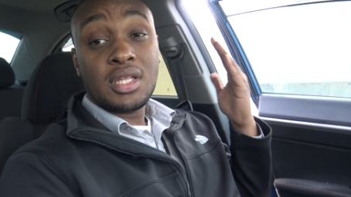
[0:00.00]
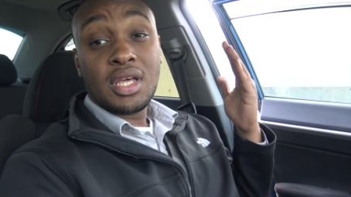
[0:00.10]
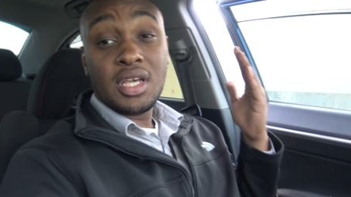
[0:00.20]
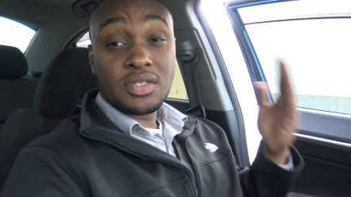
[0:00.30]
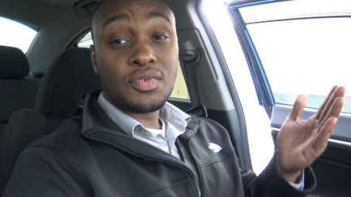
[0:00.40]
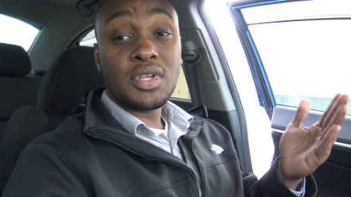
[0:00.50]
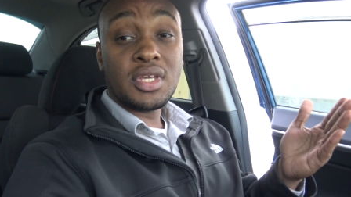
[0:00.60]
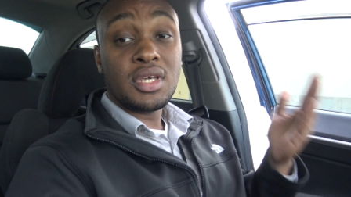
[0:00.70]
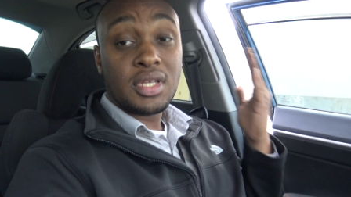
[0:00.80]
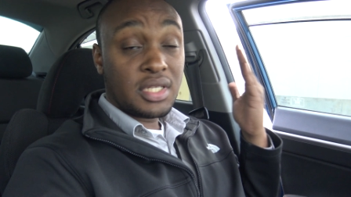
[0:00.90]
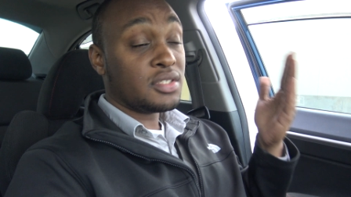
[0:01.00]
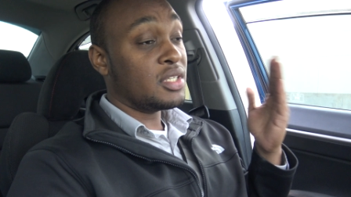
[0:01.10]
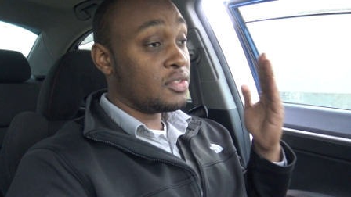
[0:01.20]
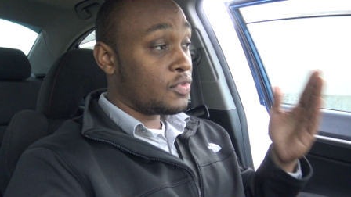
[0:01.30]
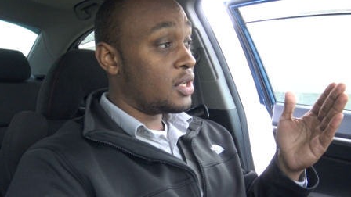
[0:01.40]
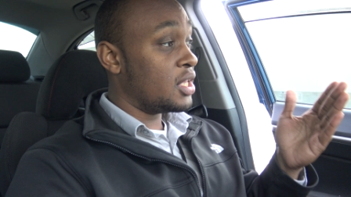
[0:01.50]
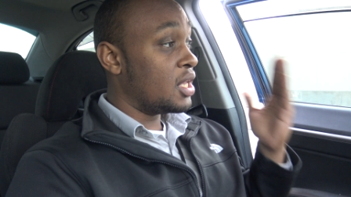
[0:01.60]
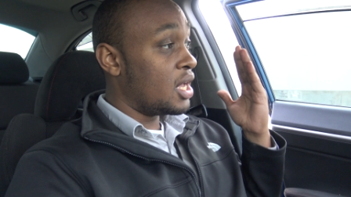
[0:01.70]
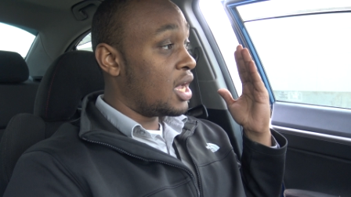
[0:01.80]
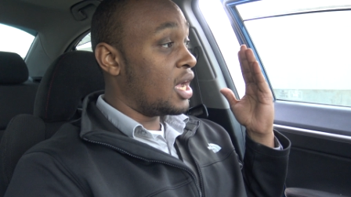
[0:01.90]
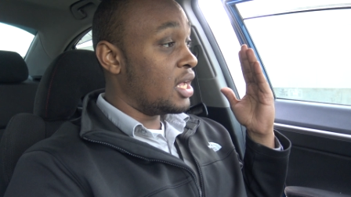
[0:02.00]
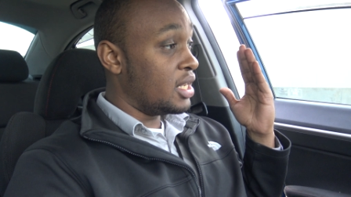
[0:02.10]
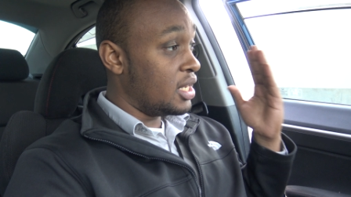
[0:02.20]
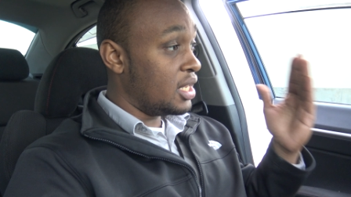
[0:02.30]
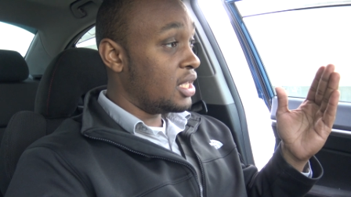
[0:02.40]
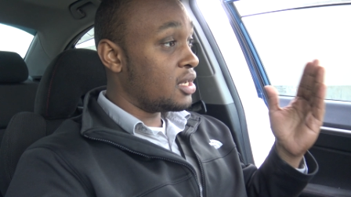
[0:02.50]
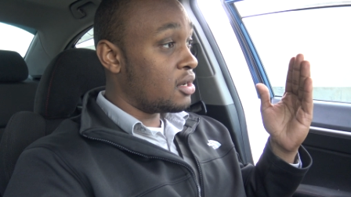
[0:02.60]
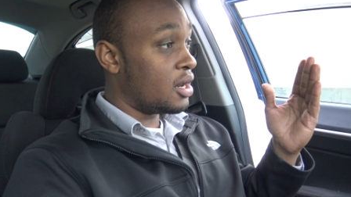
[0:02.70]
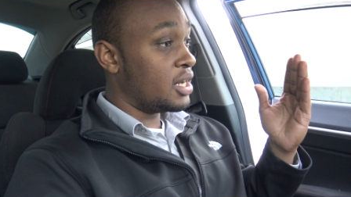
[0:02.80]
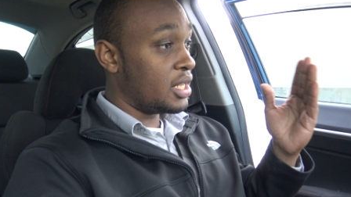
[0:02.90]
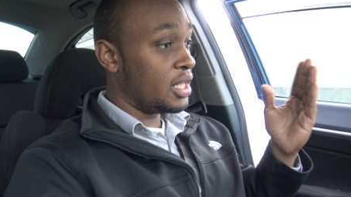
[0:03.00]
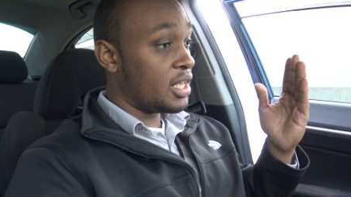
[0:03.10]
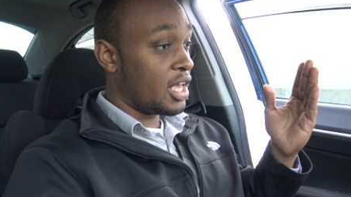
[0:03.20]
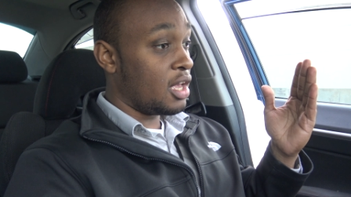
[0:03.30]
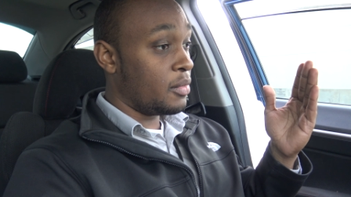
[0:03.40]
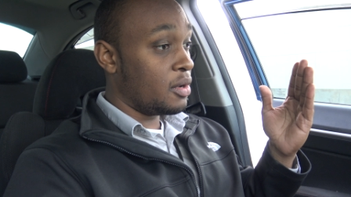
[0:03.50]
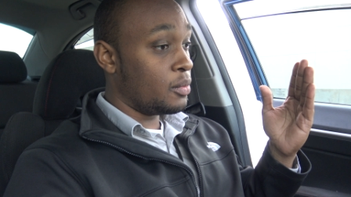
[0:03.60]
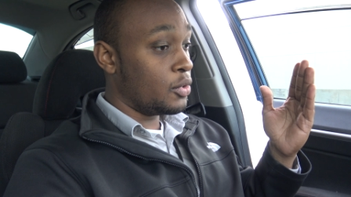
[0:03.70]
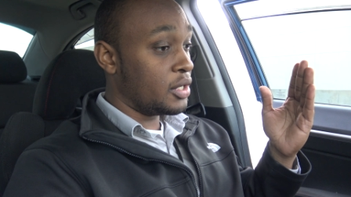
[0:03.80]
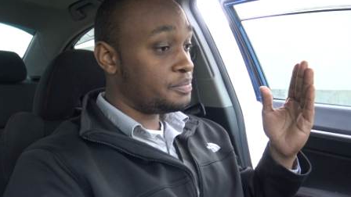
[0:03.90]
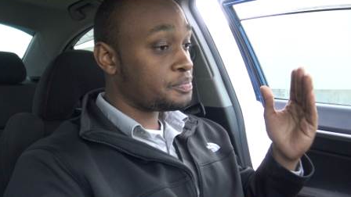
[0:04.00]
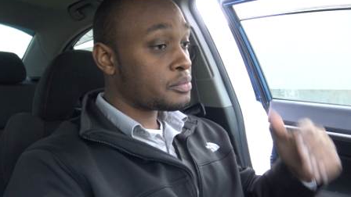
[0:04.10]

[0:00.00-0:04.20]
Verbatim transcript: is really this is really a neat car that they came up with